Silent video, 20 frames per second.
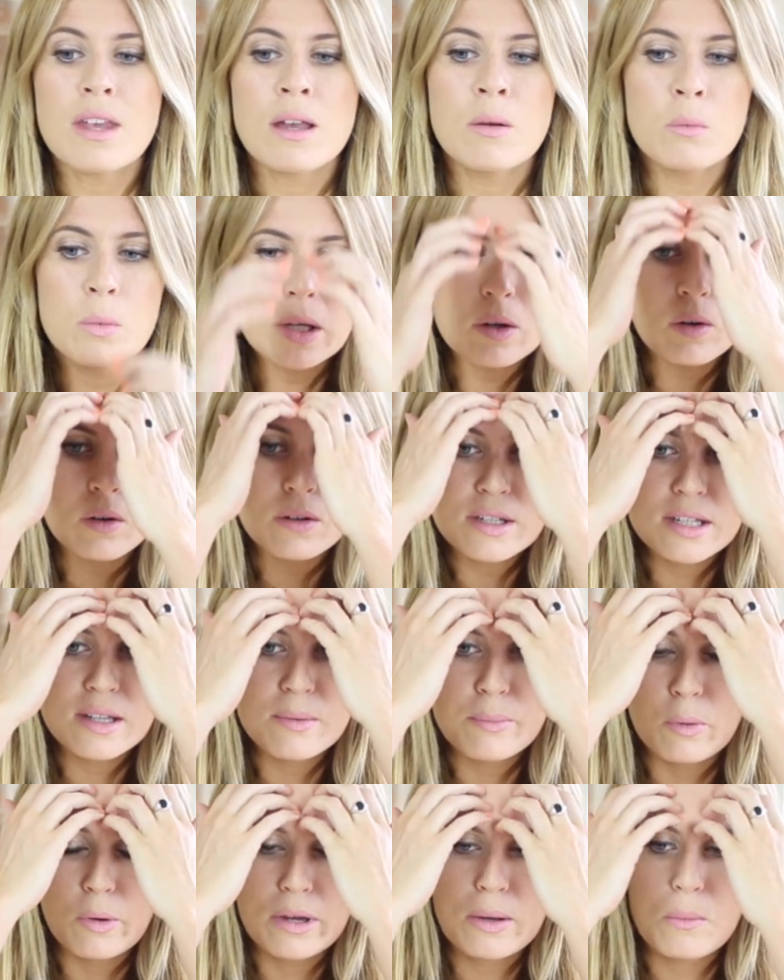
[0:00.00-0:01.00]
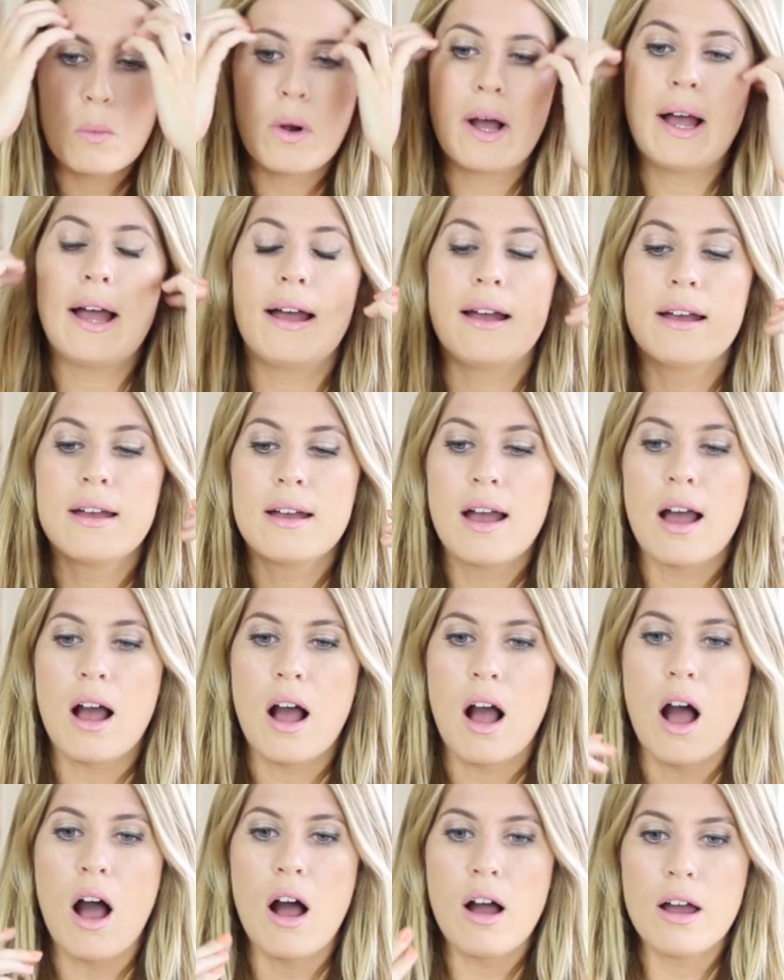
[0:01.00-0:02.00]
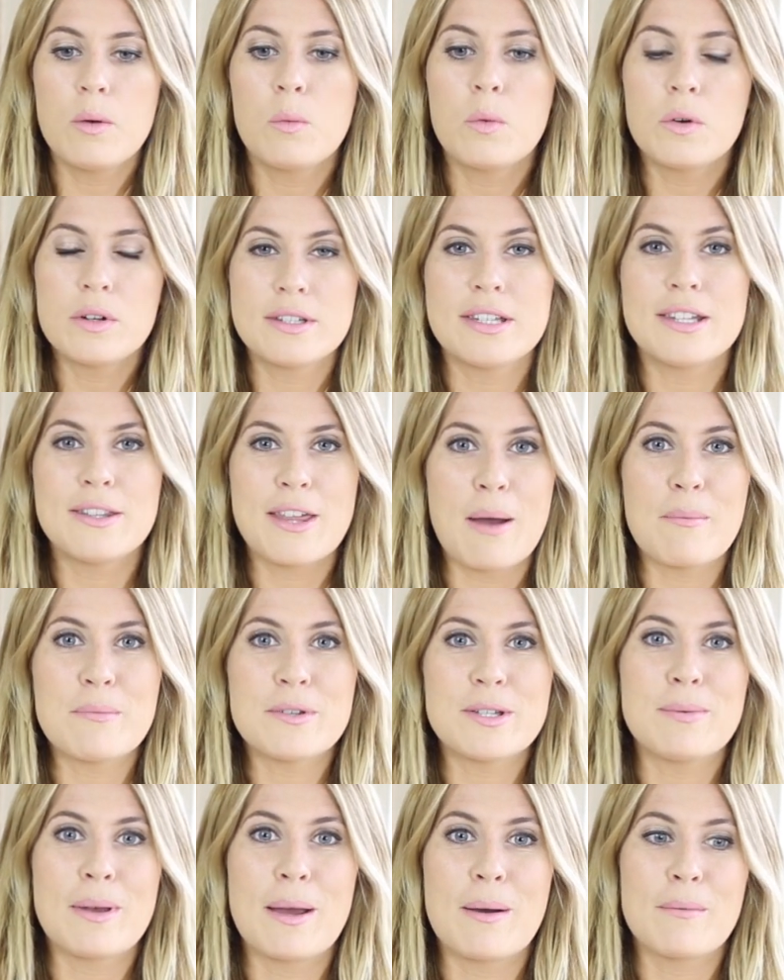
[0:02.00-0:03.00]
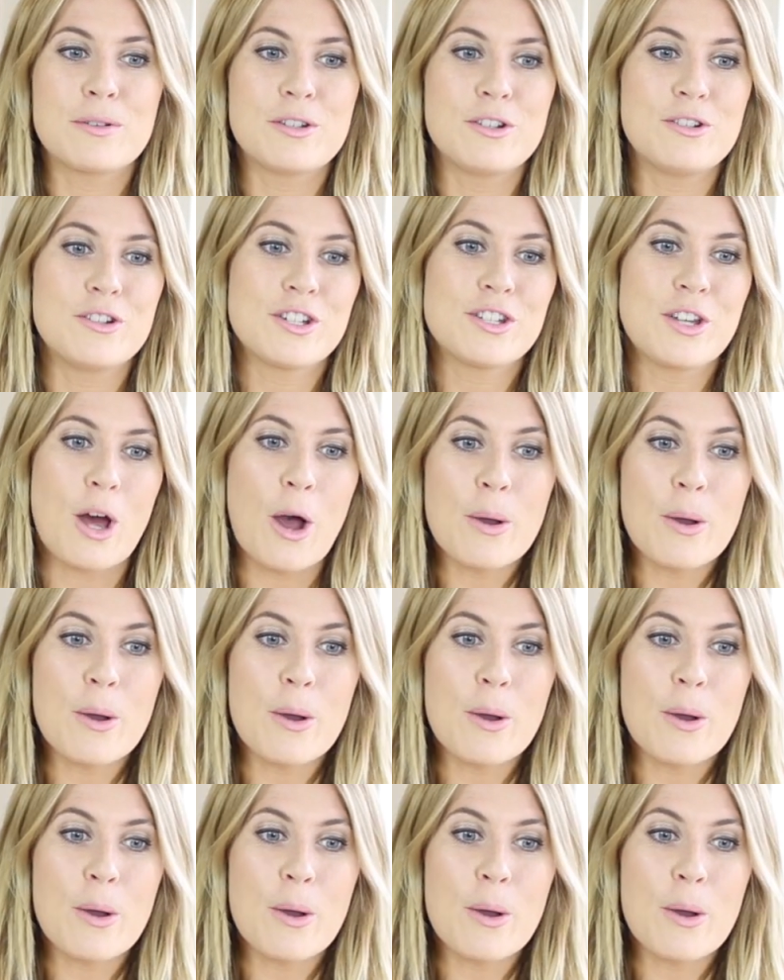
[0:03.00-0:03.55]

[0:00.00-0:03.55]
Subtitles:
And we got to the point where I wanted them to be able to just